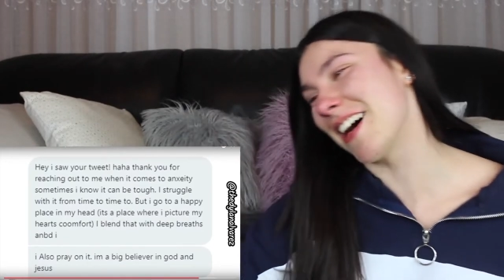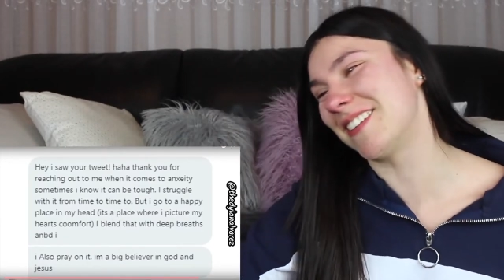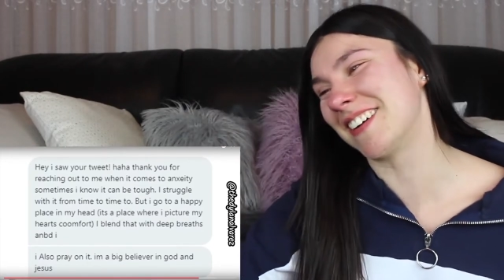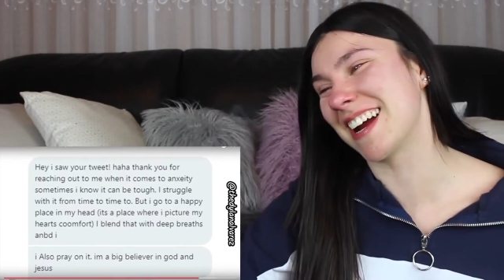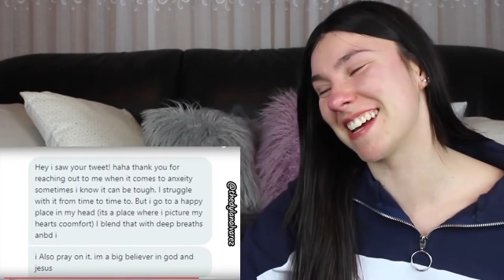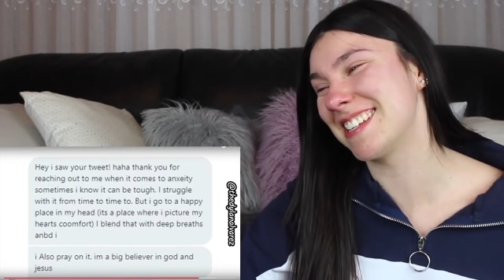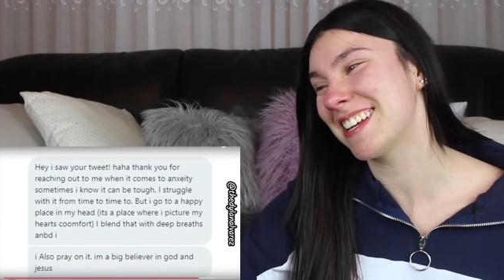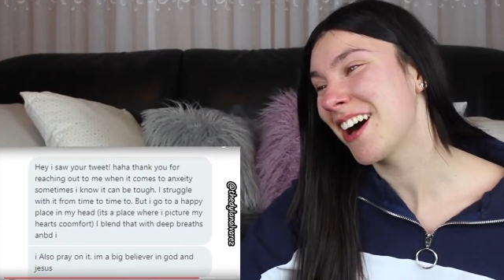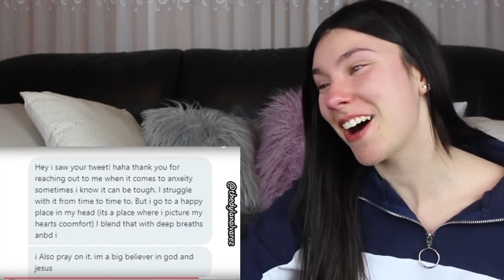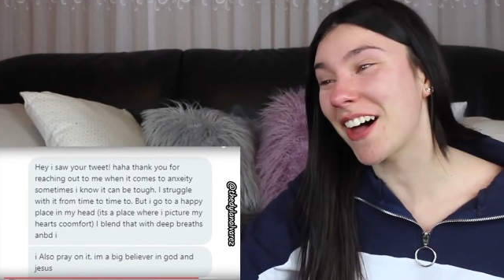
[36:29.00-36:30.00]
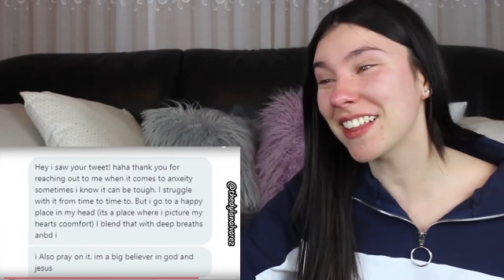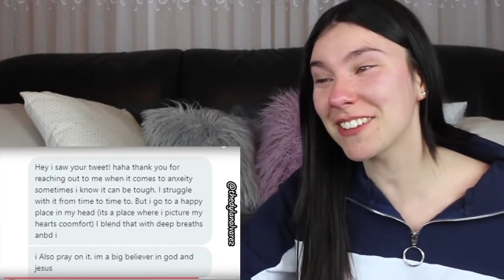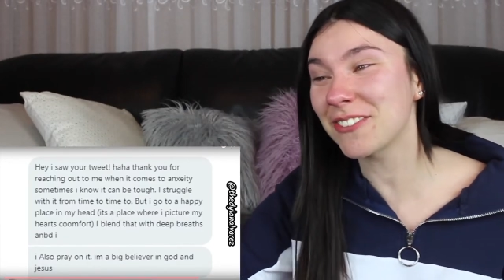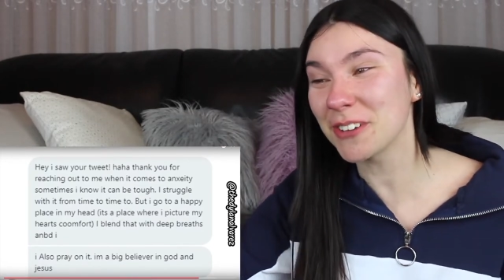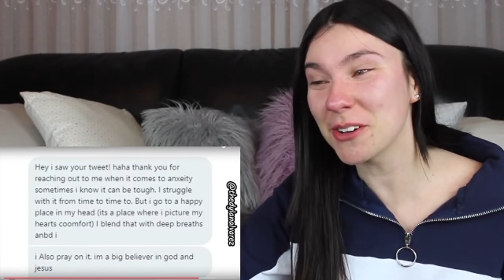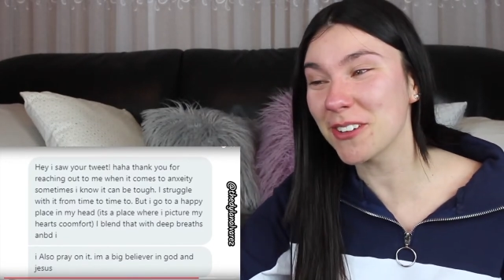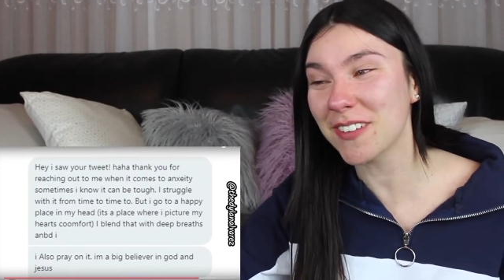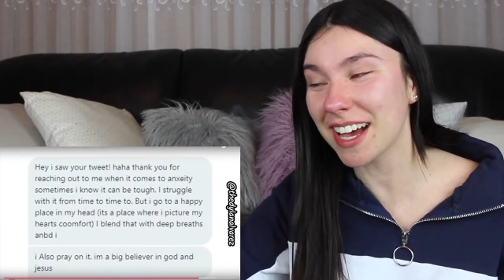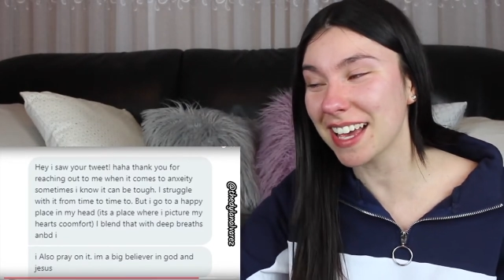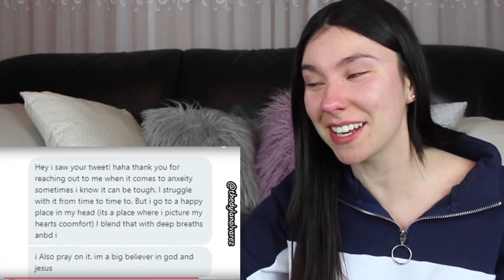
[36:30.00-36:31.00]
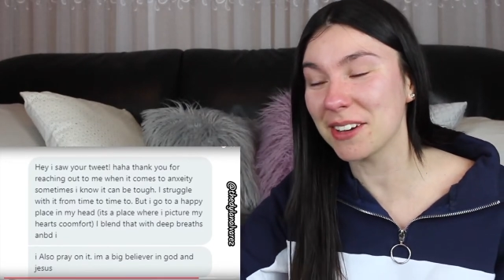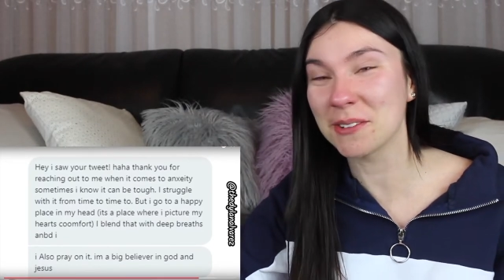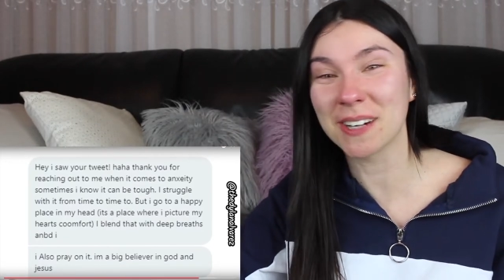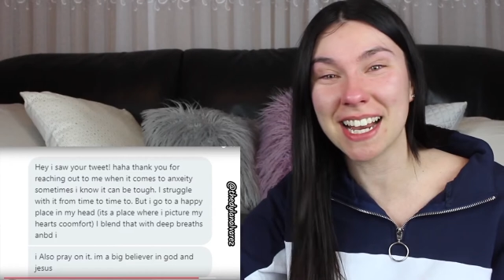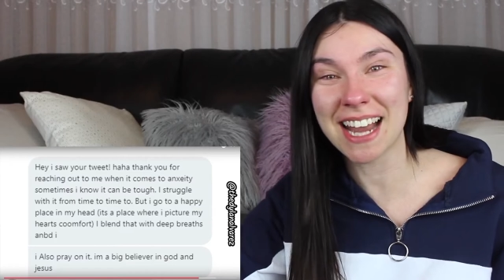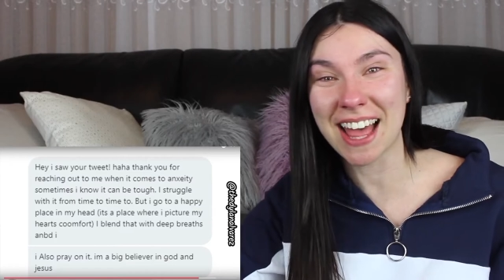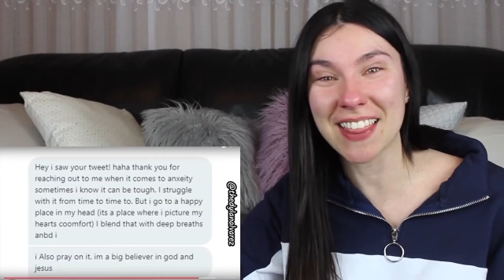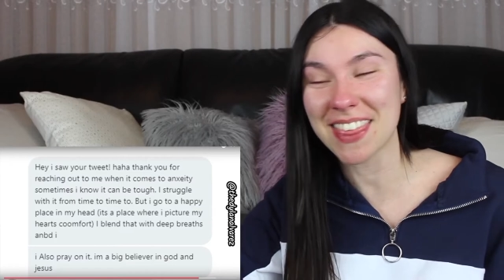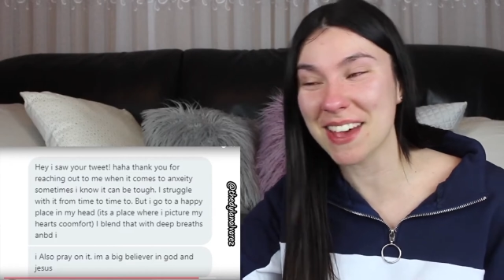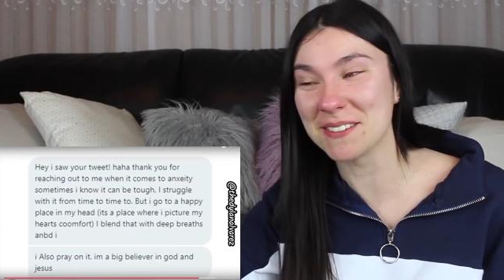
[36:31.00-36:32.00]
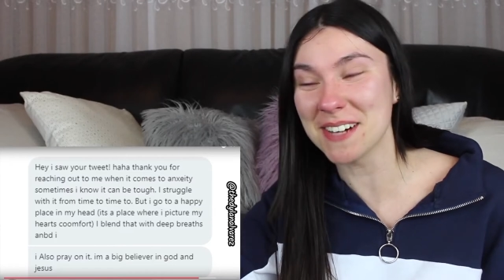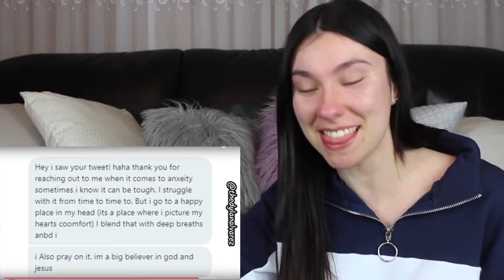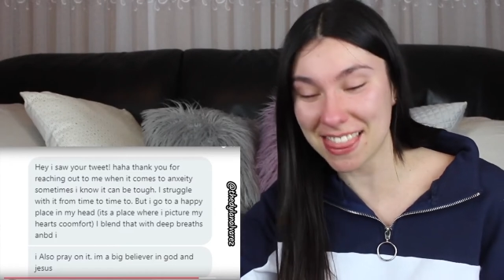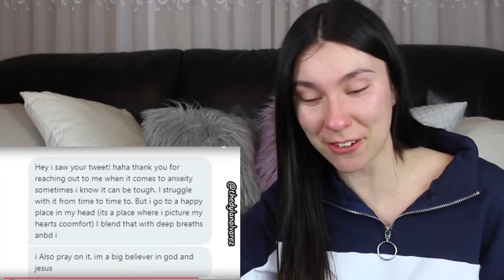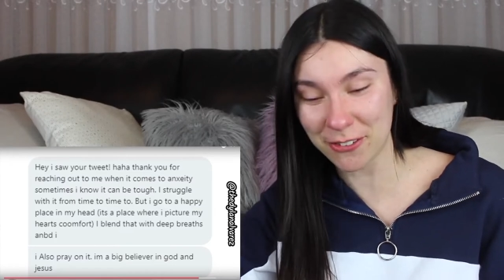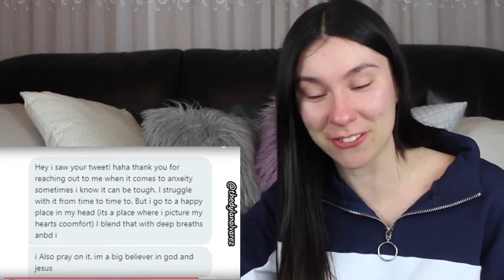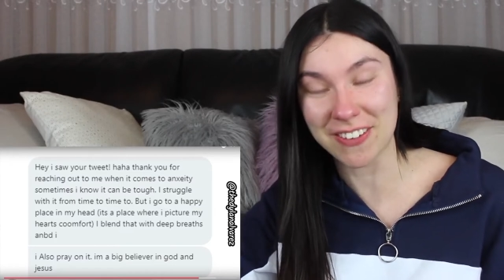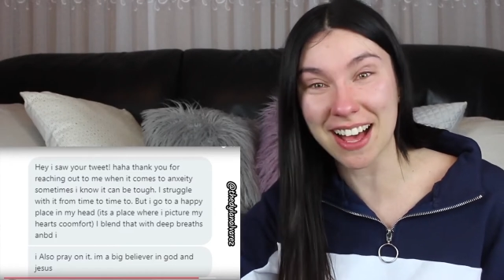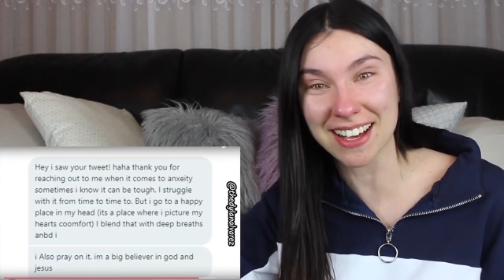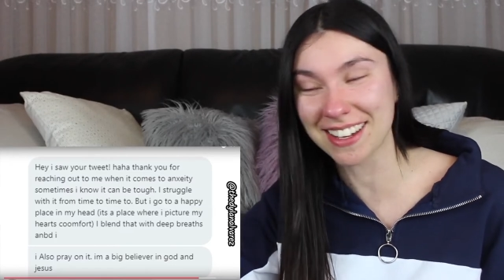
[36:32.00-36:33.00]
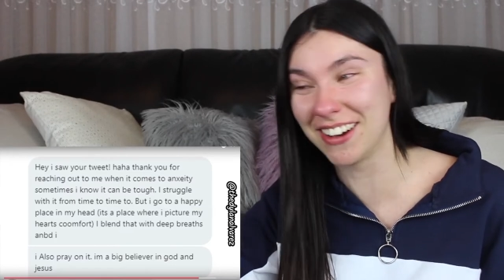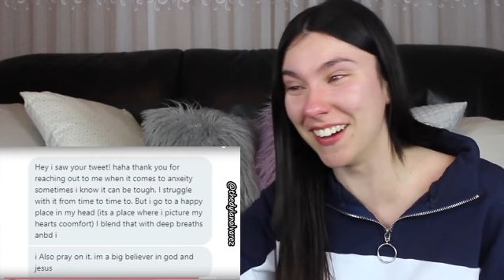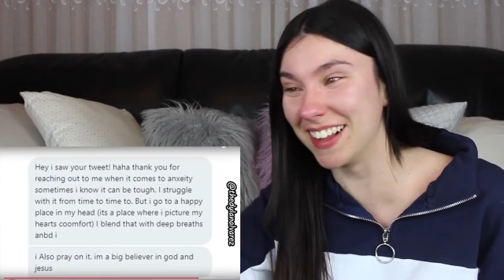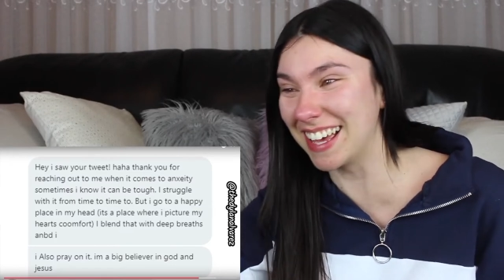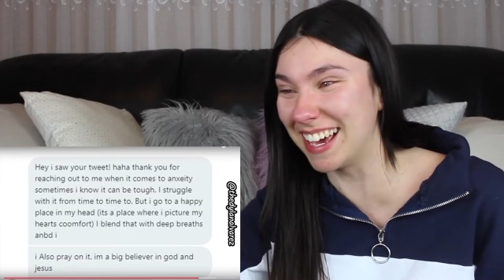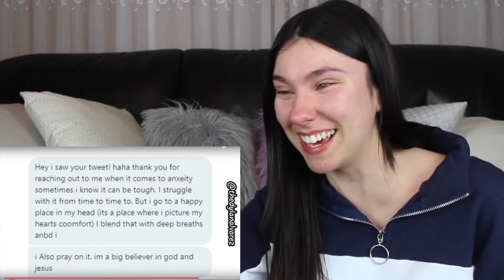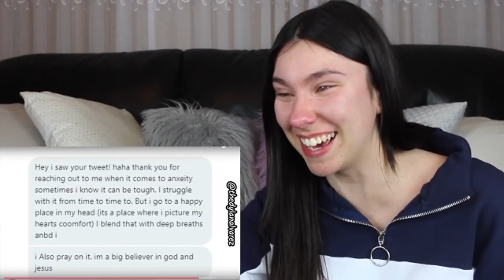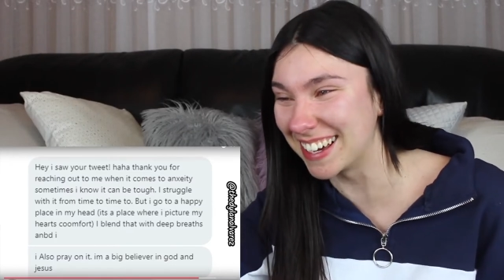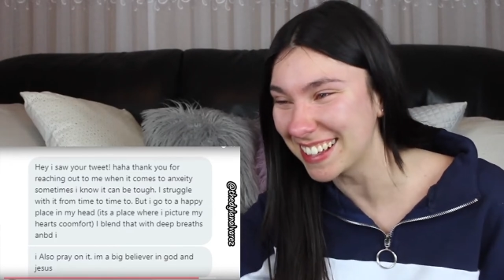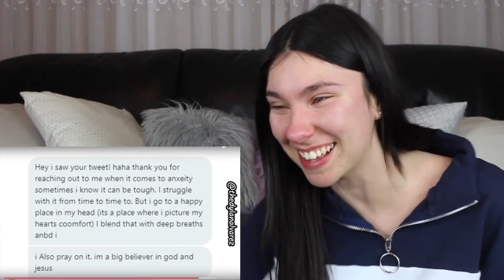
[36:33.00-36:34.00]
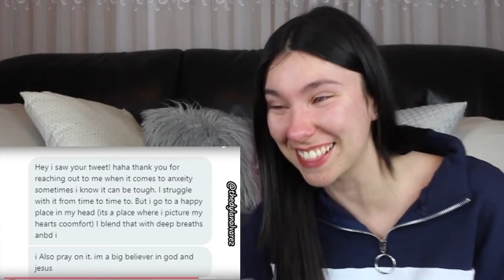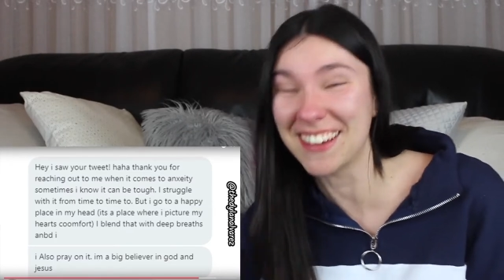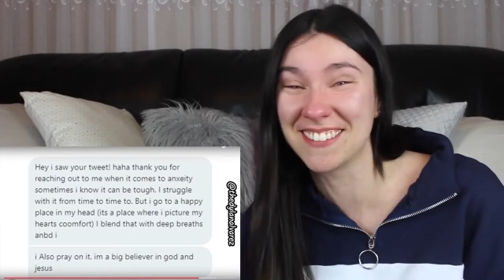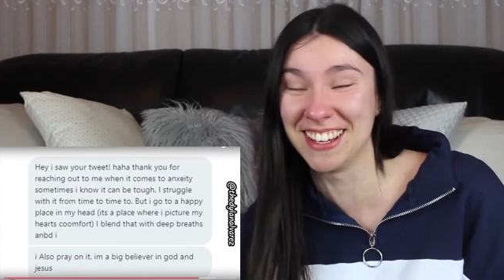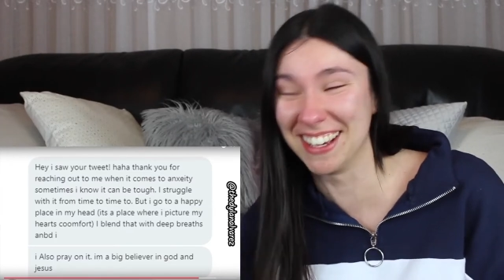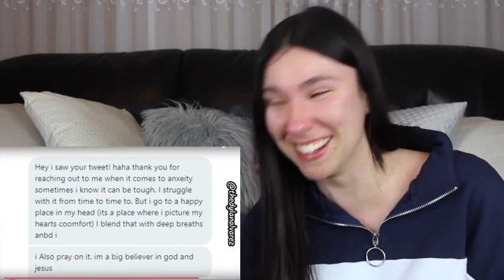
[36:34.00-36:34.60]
Alvarez. Holly full fucking went out there. What the fuck, Holly? I love